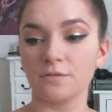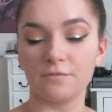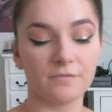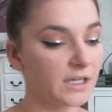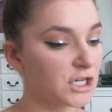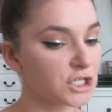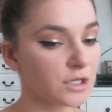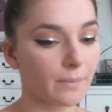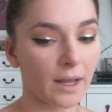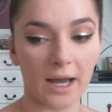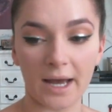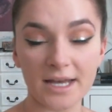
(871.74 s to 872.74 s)
finish my
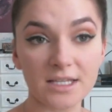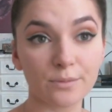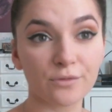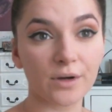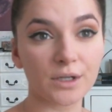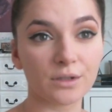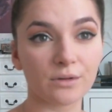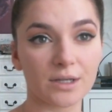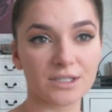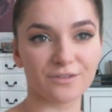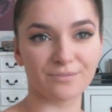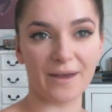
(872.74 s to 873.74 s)
eyes before I do the
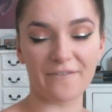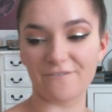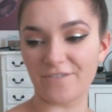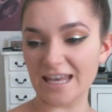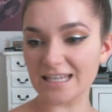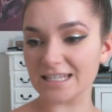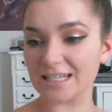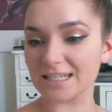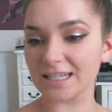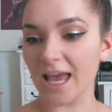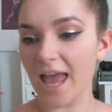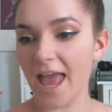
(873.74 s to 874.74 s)
rest of my face.
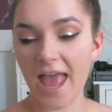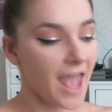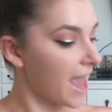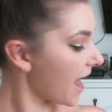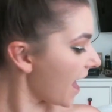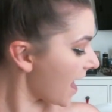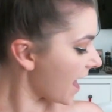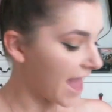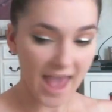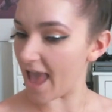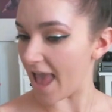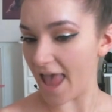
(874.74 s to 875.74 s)

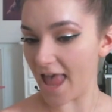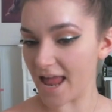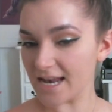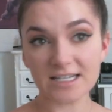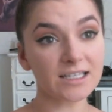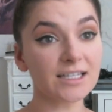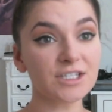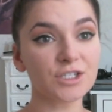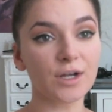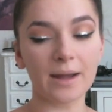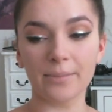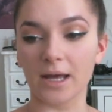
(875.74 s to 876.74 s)
And let's do
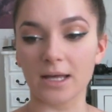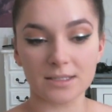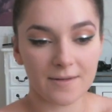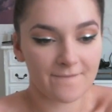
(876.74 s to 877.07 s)
eyebrows.